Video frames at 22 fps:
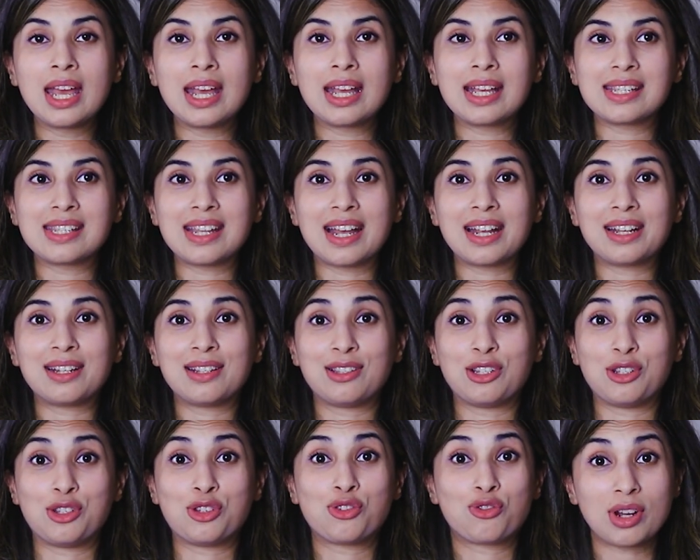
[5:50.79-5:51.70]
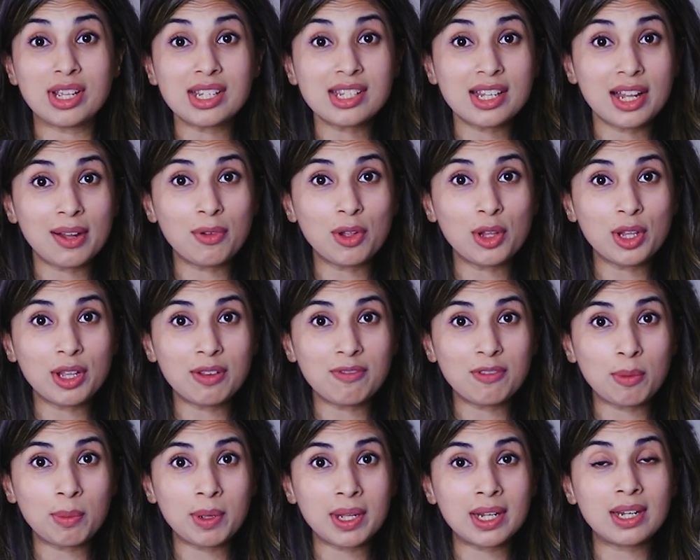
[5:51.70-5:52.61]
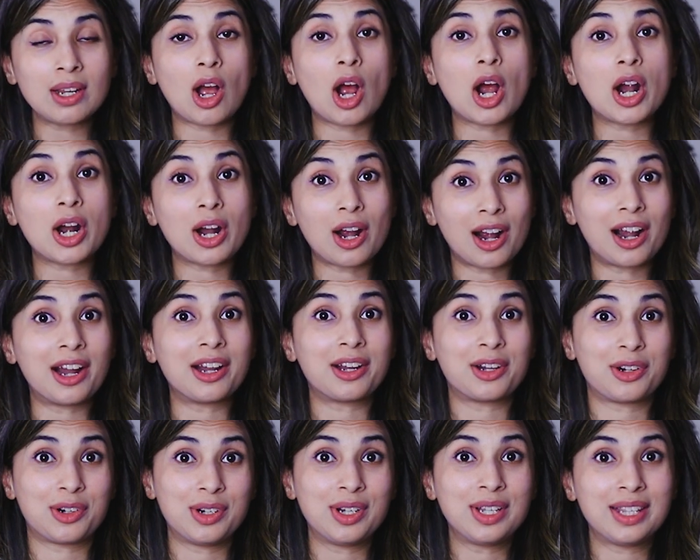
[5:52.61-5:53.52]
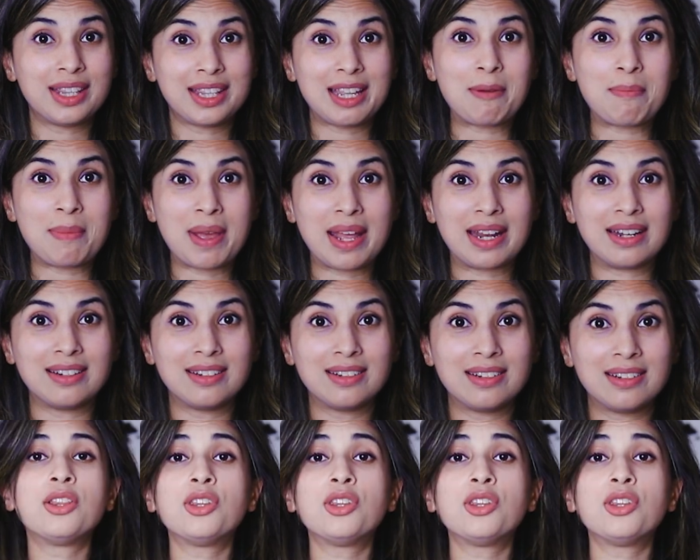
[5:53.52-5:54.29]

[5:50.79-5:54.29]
is that the stress level in women are higher than men.